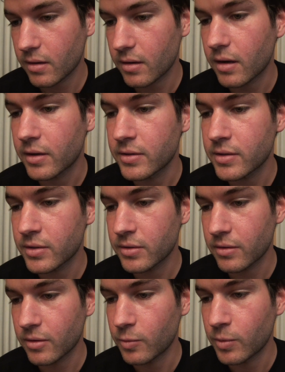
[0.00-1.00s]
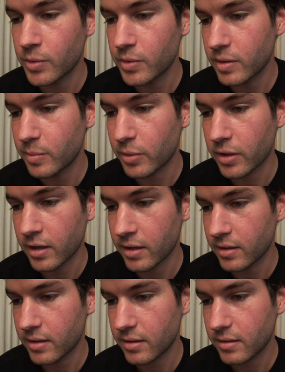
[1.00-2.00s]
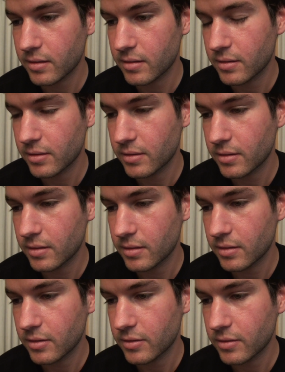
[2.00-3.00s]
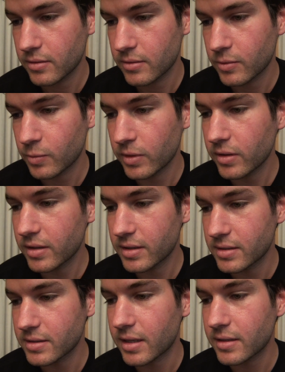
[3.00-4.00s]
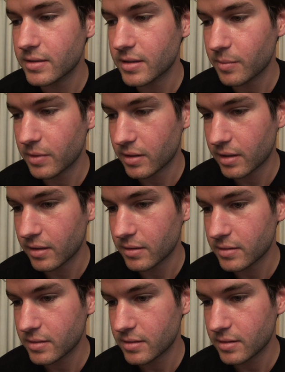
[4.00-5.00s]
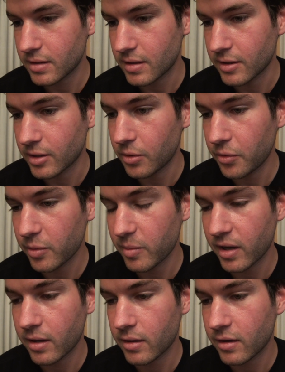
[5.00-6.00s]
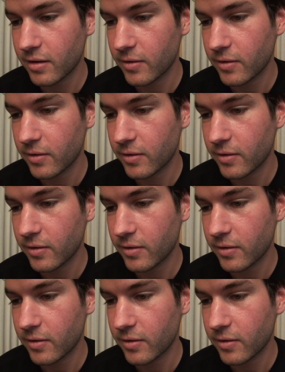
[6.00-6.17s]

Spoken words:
Under the wounded pride, Will could sense something else in the older man.